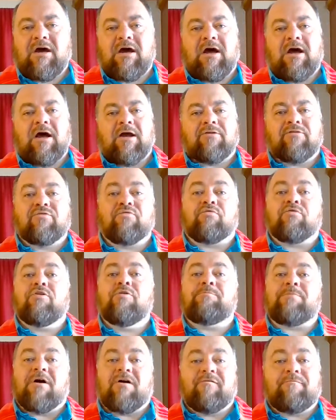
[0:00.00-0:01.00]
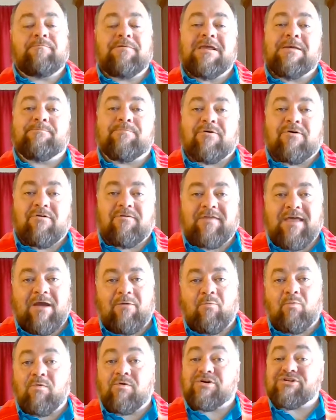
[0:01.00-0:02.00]
uh, group of people
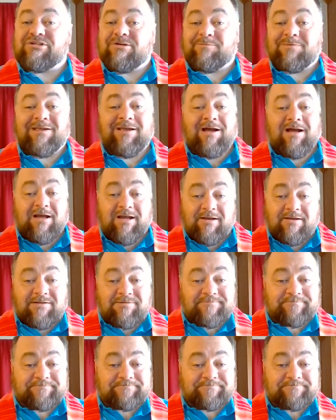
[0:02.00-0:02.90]
that worship God.